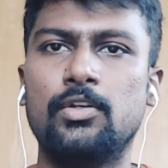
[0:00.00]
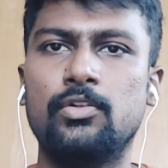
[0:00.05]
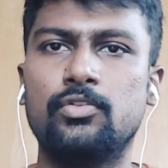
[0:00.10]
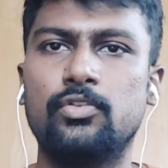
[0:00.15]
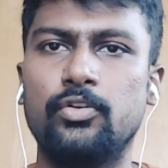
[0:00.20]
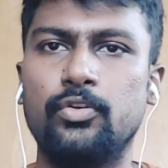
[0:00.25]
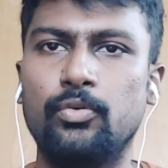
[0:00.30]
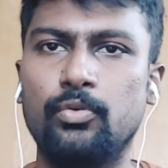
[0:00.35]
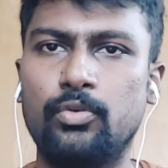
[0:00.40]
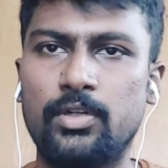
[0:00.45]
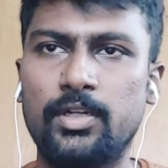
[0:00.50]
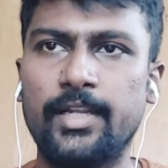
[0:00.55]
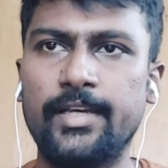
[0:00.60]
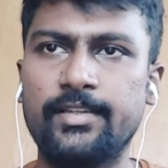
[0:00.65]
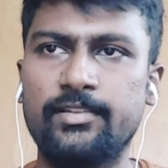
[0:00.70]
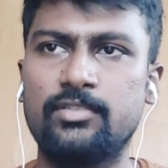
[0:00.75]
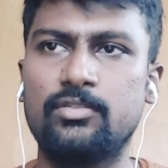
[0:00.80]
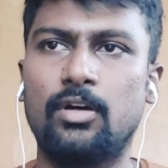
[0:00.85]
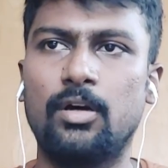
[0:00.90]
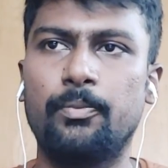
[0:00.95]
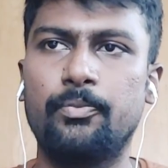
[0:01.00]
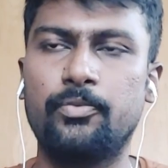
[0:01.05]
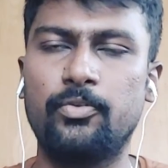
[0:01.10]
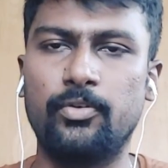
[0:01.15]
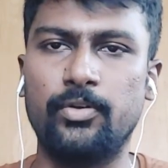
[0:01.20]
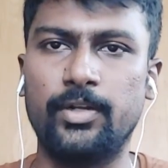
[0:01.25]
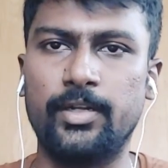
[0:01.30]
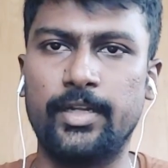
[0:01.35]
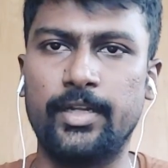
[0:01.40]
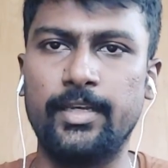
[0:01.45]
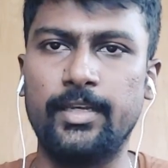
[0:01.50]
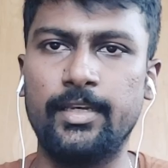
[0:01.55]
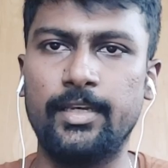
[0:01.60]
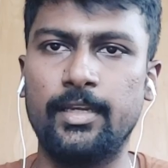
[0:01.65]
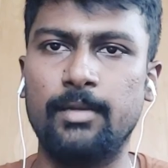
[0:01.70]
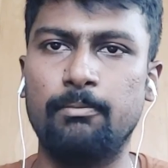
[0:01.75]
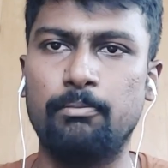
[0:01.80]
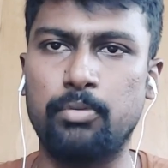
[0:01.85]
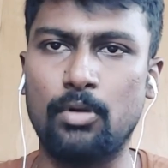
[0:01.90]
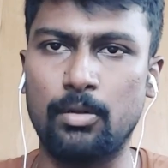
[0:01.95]
So utilize the opportunity
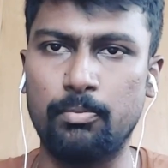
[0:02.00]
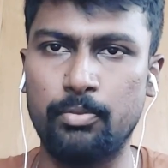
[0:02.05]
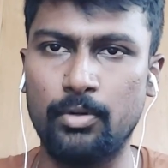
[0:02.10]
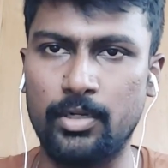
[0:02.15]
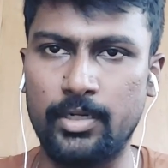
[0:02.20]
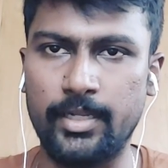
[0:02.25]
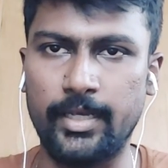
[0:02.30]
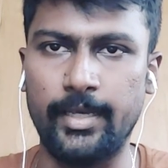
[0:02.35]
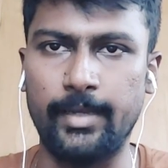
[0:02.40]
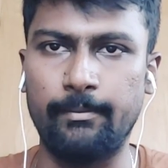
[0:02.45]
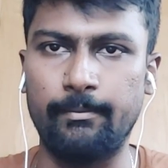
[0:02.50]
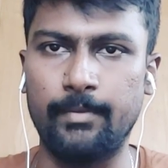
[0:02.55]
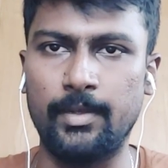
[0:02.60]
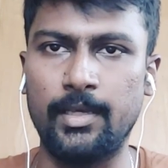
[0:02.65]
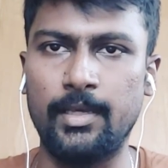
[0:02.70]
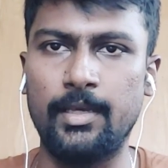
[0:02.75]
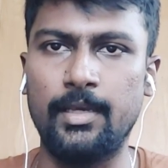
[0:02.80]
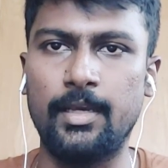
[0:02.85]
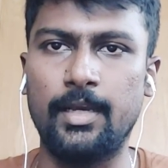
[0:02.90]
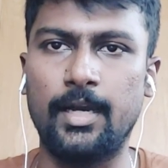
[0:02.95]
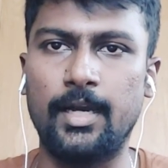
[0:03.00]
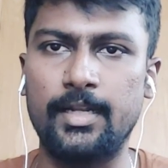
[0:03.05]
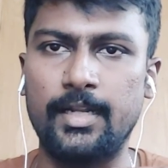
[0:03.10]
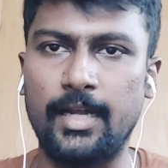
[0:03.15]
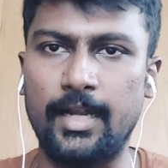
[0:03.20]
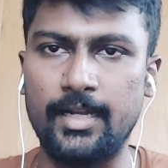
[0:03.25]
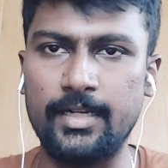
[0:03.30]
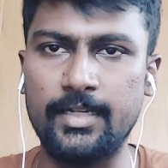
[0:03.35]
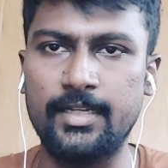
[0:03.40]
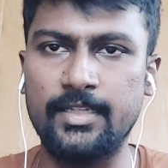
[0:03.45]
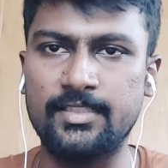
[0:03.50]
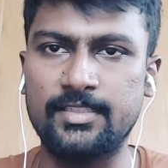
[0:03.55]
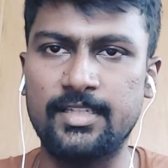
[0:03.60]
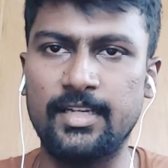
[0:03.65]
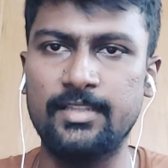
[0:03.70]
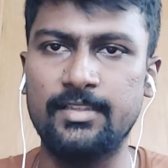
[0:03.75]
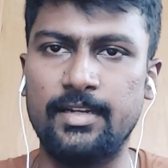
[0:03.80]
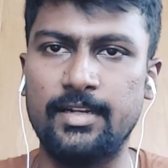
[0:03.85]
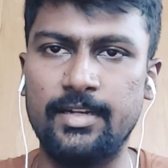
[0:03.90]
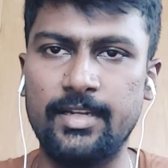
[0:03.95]
in proper time and
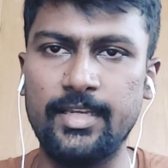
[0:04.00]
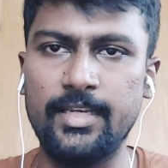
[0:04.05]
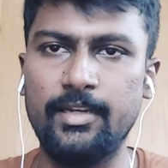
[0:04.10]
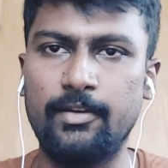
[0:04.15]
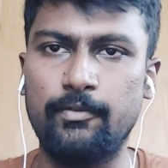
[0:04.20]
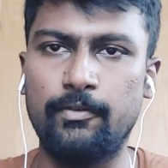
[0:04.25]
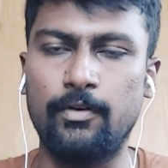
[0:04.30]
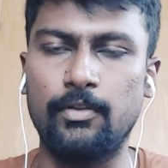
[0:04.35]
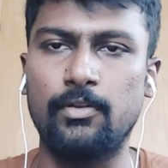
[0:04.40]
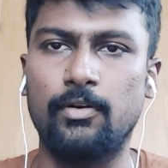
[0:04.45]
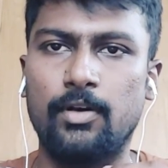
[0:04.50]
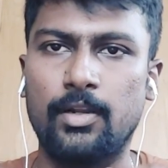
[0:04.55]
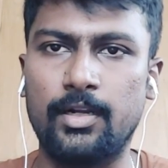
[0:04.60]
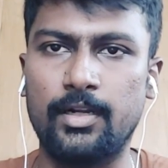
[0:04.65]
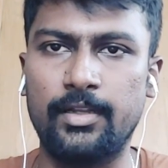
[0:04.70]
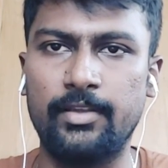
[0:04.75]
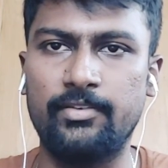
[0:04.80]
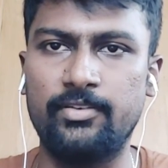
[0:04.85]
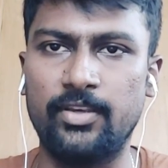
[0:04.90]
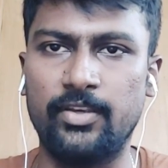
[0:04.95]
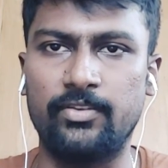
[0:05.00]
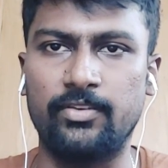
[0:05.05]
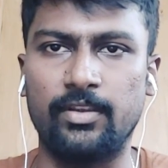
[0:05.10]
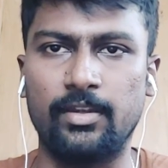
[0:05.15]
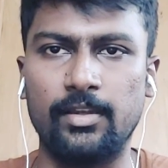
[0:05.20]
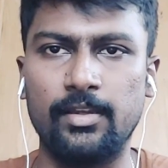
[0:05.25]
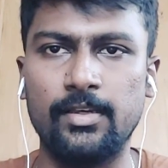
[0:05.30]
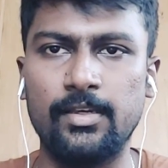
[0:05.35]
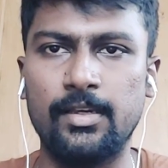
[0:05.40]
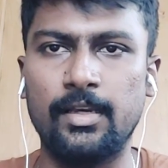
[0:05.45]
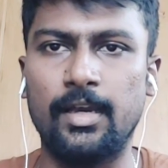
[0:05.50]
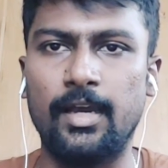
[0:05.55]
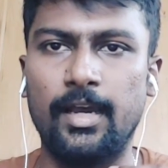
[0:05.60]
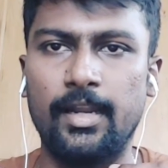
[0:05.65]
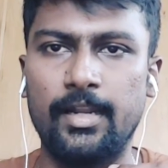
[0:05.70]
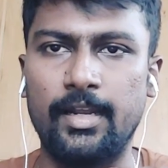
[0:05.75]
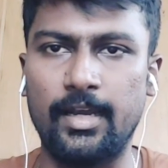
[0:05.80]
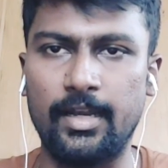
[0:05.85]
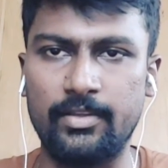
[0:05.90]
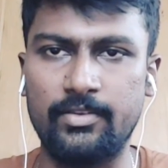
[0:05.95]
understand the need for the organization
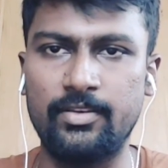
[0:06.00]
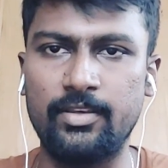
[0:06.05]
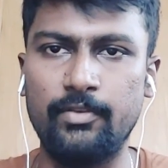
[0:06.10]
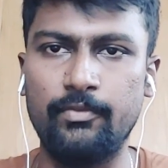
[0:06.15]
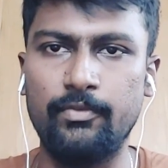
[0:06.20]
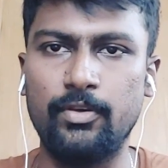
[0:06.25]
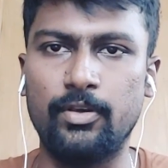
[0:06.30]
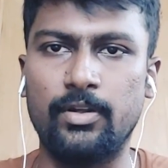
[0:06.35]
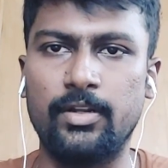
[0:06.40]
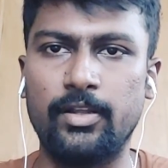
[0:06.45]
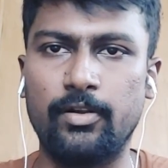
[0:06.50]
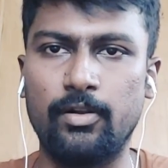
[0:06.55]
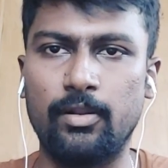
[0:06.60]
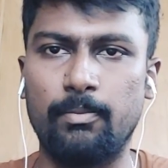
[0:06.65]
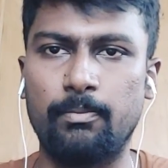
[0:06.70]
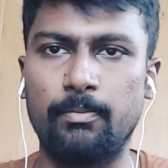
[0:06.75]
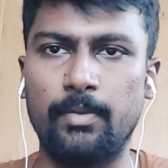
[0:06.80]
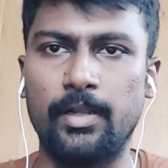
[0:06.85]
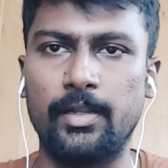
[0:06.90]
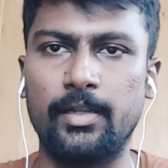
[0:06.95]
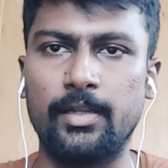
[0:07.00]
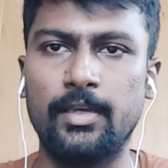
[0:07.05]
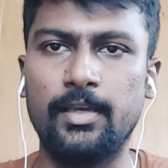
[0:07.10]
and achieve your development.